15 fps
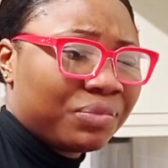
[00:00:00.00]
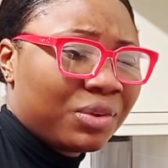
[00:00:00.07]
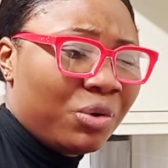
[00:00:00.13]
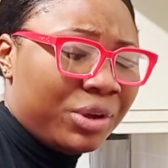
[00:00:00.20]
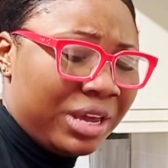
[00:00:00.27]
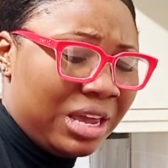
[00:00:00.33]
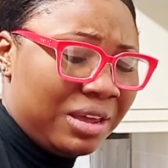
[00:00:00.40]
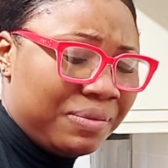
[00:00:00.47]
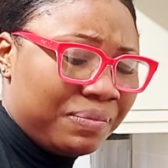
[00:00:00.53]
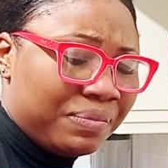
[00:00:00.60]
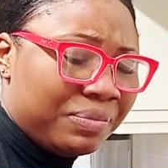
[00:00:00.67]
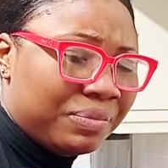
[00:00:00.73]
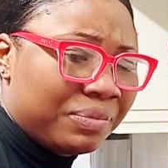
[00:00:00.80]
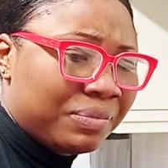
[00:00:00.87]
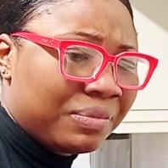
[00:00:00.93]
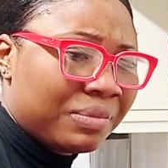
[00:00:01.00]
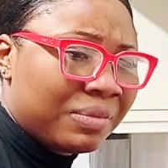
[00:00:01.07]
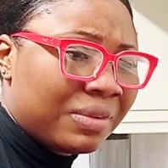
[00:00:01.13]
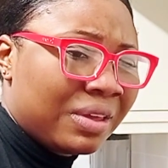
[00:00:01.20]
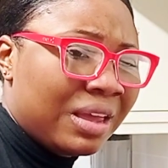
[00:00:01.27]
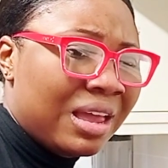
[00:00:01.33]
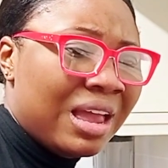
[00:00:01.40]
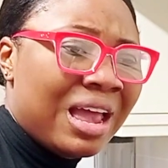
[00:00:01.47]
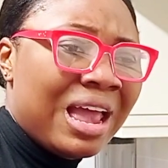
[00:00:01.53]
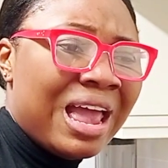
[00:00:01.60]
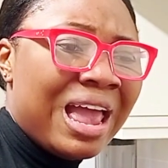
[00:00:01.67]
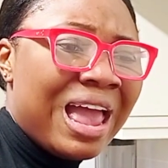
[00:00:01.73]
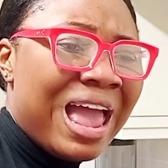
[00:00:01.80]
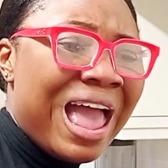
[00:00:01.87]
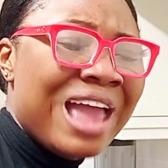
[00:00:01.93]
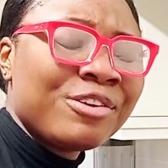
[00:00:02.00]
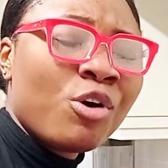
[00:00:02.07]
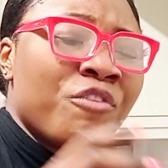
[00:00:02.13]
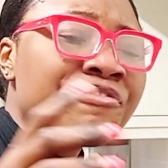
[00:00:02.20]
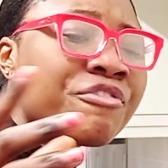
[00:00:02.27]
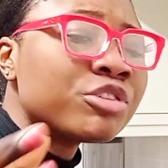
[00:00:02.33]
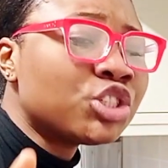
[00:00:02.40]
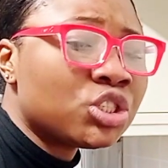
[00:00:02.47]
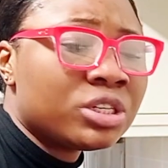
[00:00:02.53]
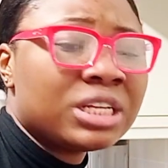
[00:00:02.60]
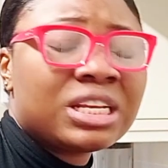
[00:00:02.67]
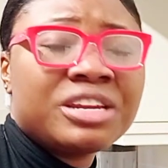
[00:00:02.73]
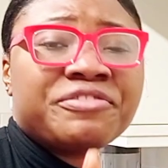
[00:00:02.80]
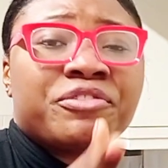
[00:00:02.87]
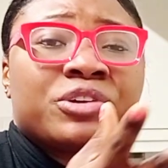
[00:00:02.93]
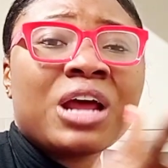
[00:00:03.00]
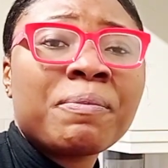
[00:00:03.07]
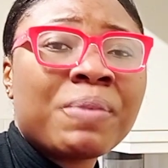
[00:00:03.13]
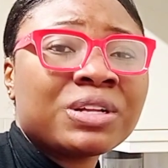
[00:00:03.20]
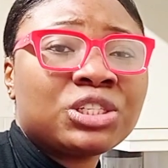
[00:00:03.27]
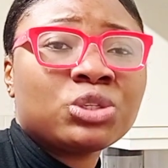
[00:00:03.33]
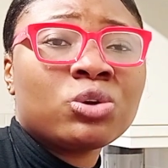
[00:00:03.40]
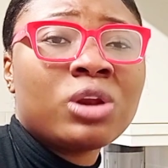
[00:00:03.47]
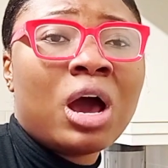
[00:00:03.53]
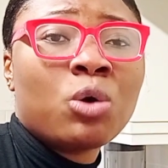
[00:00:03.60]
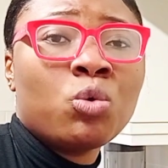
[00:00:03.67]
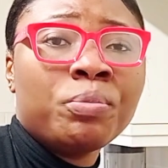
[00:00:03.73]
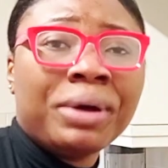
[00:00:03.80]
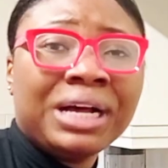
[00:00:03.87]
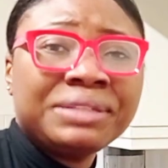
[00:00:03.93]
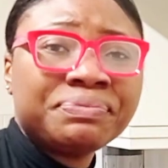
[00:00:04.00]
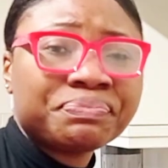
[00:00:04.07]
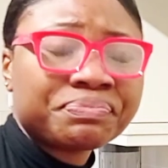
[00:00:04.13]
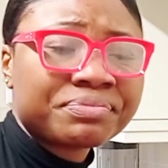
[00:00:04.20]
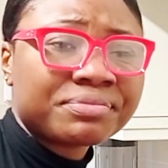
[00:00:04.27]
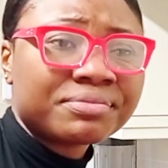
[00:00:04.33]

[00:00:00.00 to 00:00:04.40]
Okay? And unfortunately for that particular woman,